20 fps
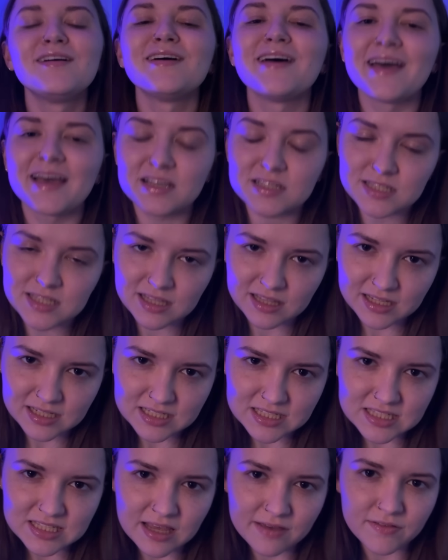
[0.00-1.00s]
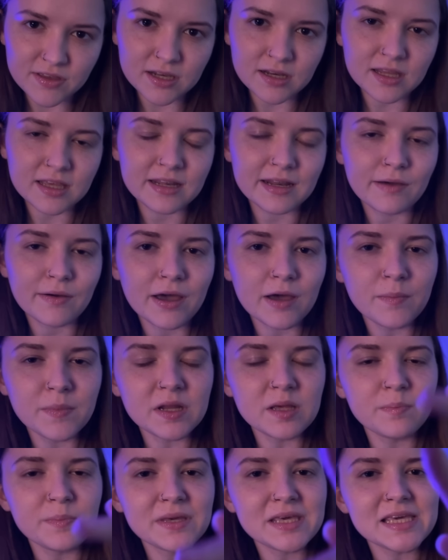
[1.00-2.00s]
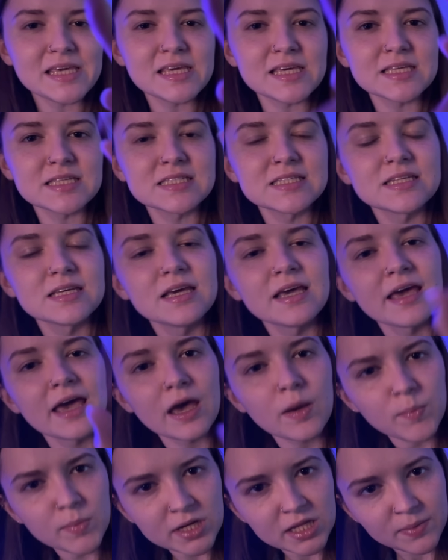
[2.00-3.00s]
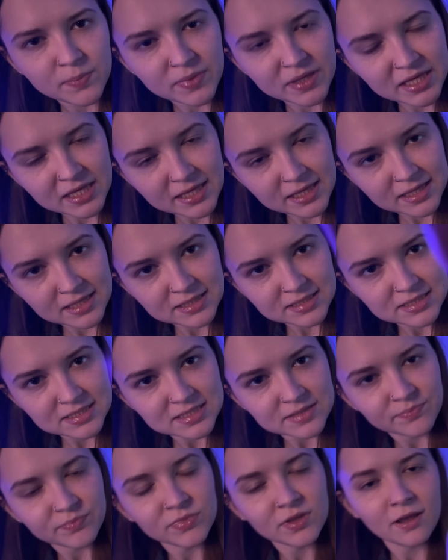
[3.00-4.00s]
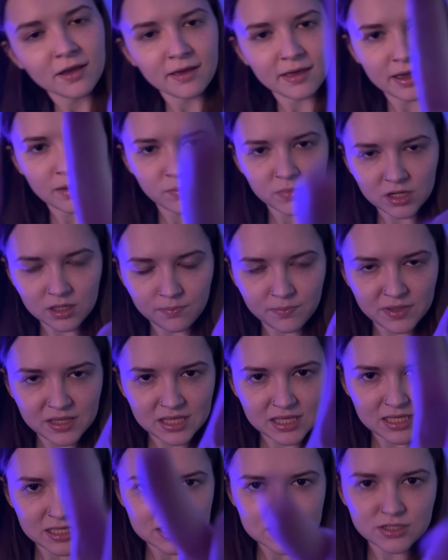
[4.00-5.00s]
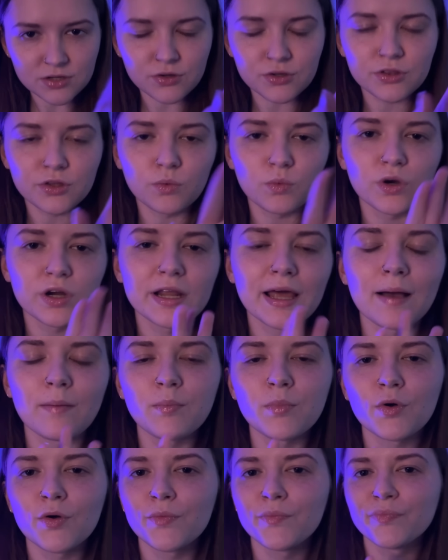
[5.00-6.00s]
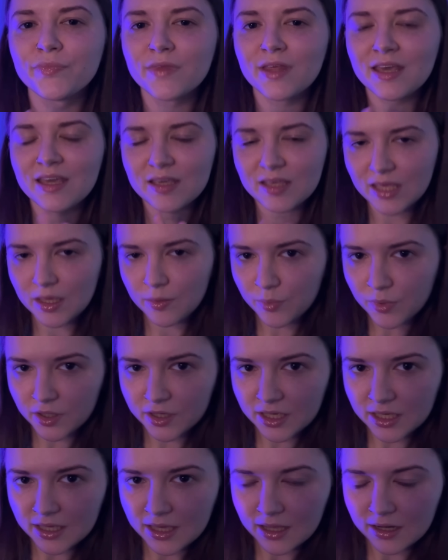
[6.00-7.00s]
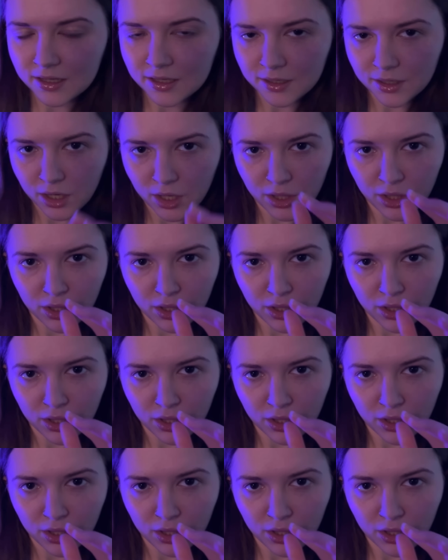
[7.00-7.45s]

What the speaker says: Excellent. 7. And now how many peas? How many peas are in the word apple? Keep looking at it.